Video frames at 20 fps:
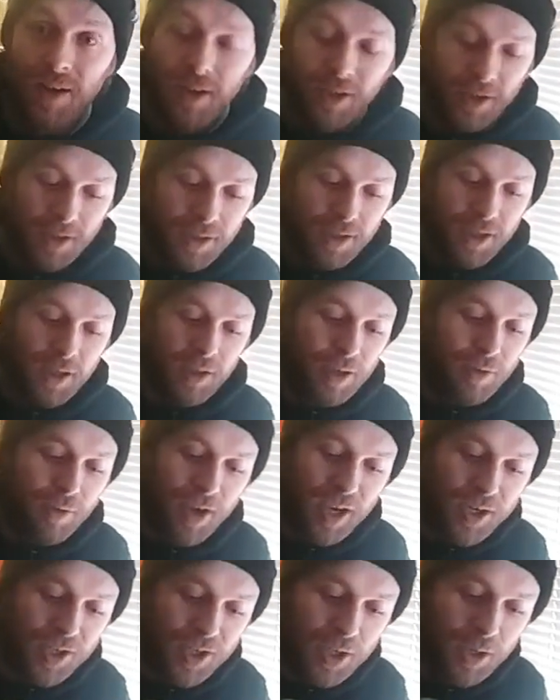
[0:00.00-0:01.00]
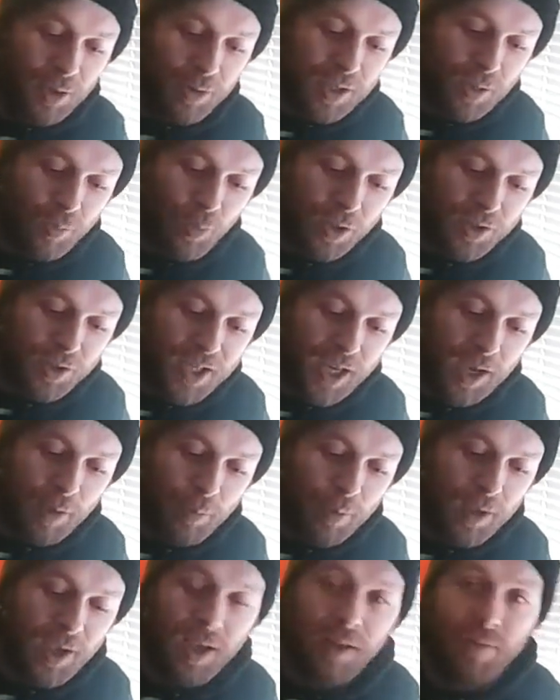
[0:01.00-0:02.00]
Do they get away with
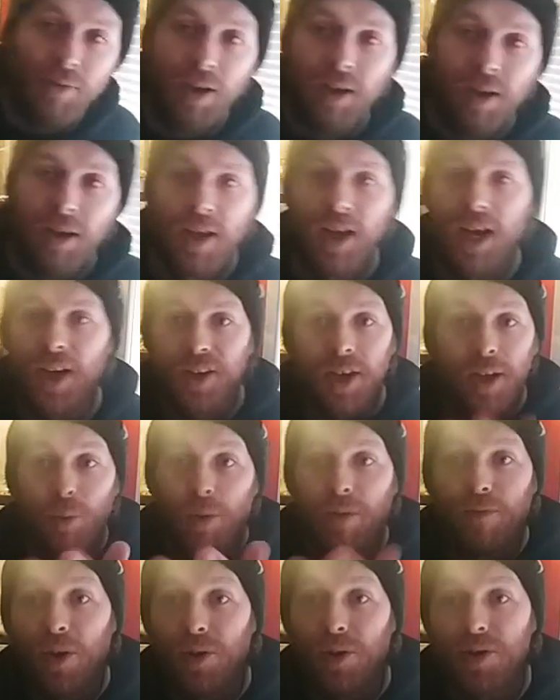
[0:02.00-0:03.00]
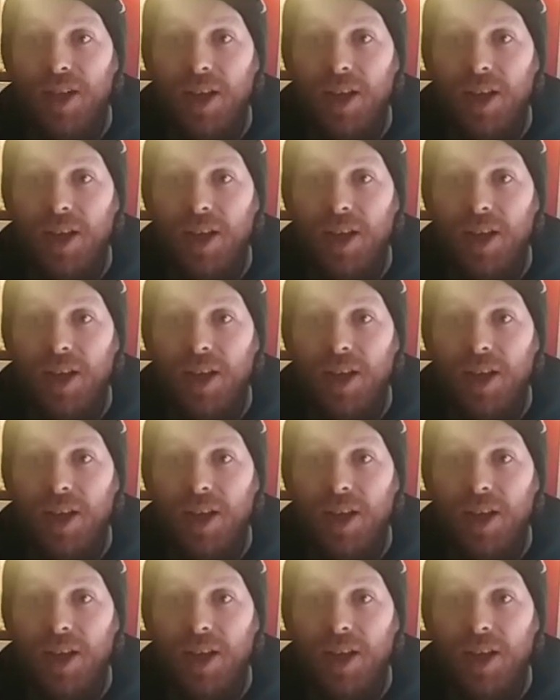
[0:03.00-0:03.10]
going through all their lives going,